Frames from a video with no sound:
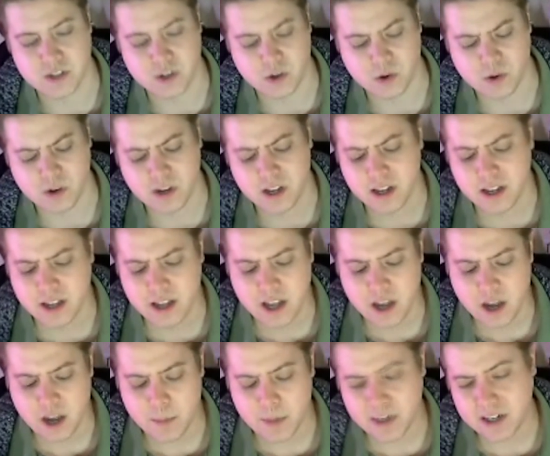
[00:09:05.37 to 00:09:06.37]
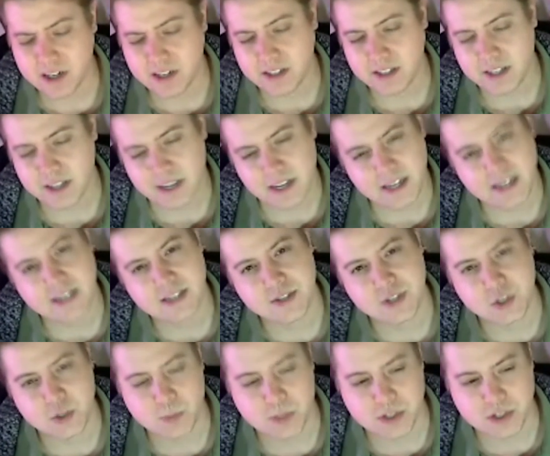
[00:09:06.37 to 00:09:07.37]
So apparently, I
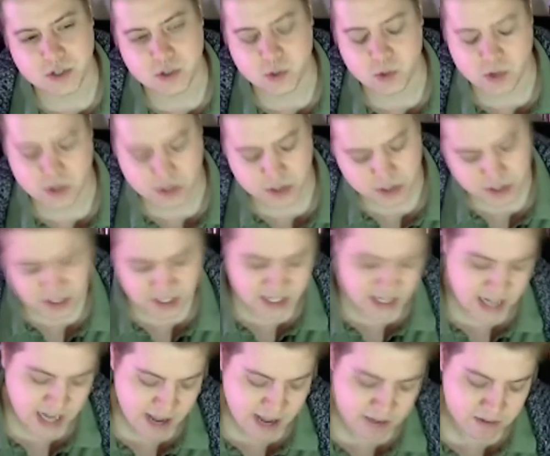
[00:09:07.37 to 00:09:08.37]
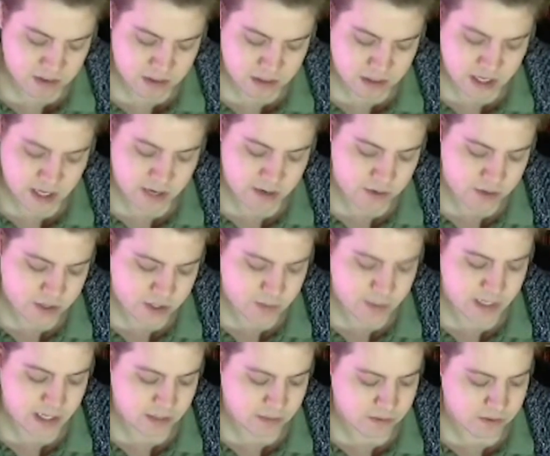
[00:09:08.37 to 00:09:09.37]
guess Jimmy Stewart just didn't have a lot of
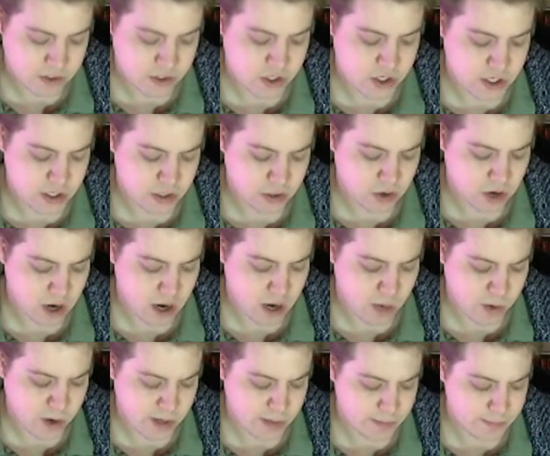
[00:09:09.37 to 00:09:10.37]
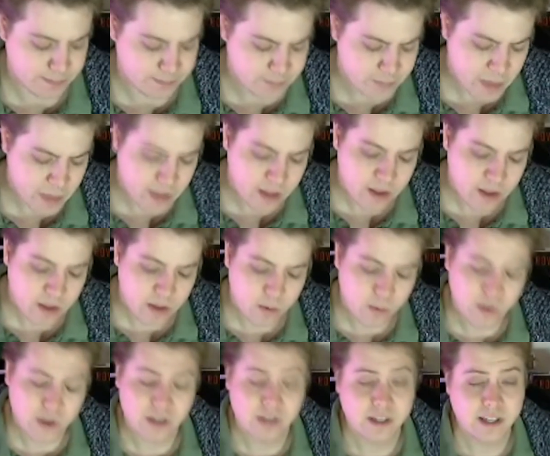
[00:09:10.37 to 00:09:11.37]
respect for John Cromwell.
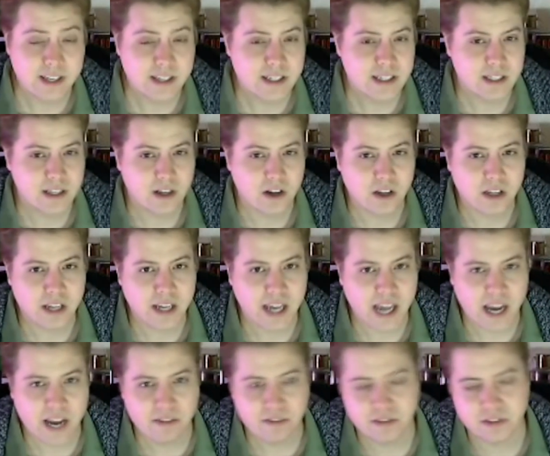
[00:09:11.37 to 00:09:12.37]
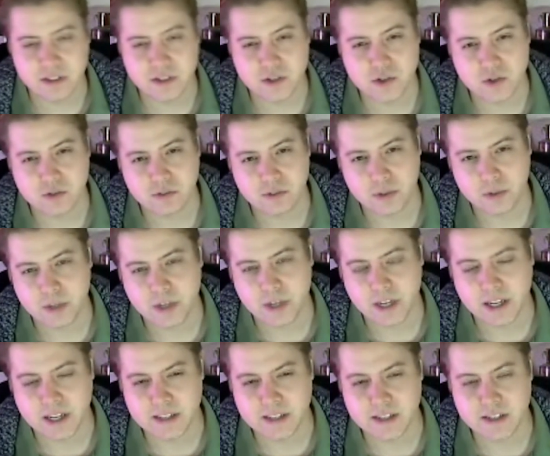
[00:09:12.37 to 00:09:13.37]
Well, that's it. All I have for this review,
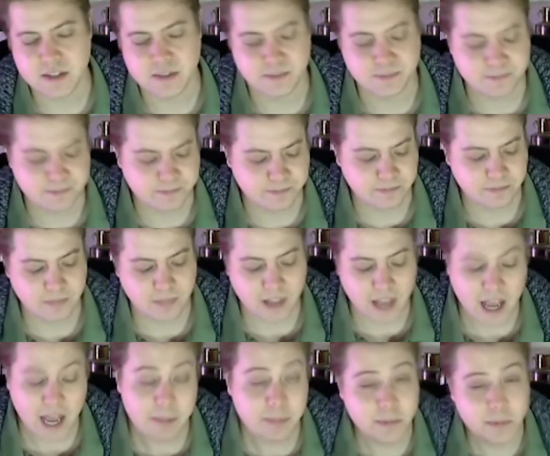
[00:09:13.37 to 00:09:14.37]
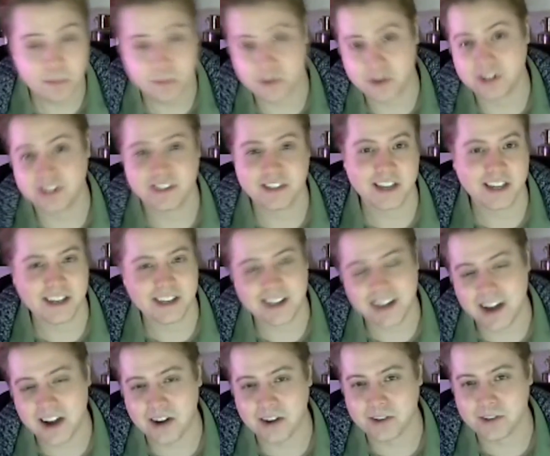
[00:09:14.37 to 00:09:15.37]
guys. Happy birthday
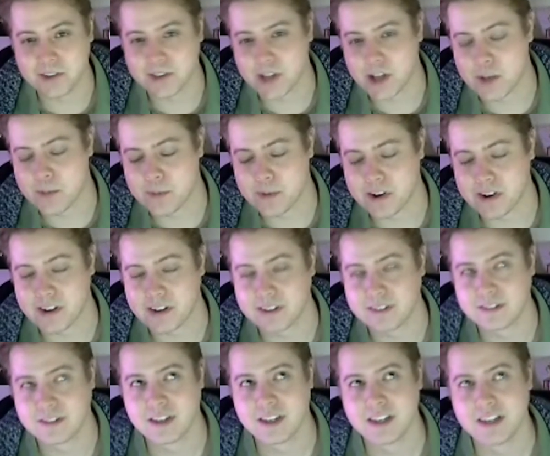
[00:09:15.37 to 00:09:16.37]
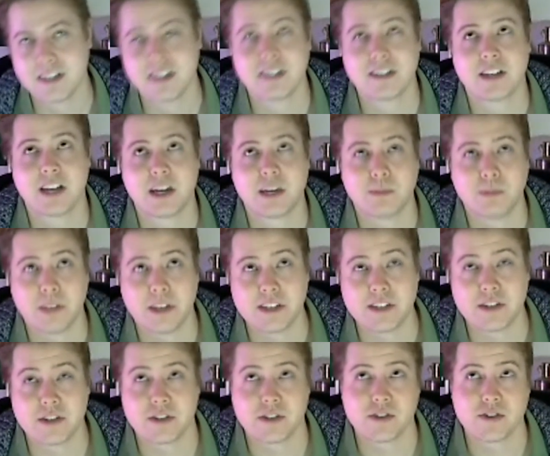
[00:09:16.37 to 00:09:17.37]
to Carole Lombard. God
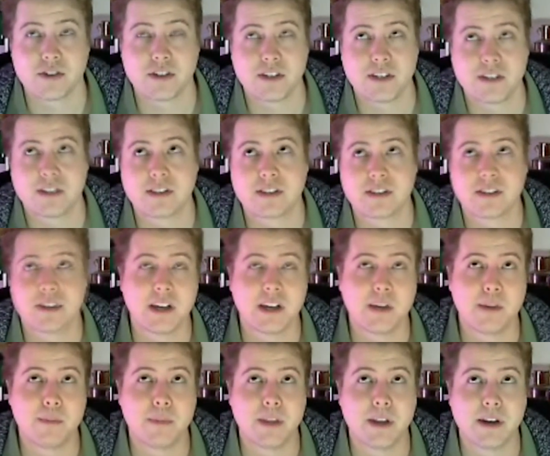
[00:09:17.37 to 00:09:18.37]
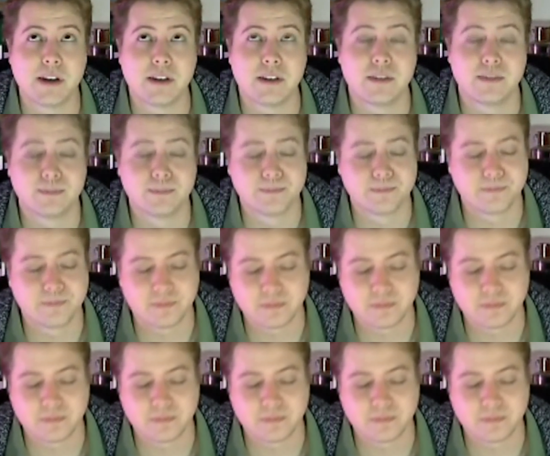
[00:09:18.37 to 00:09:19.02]
bless her. She's up there.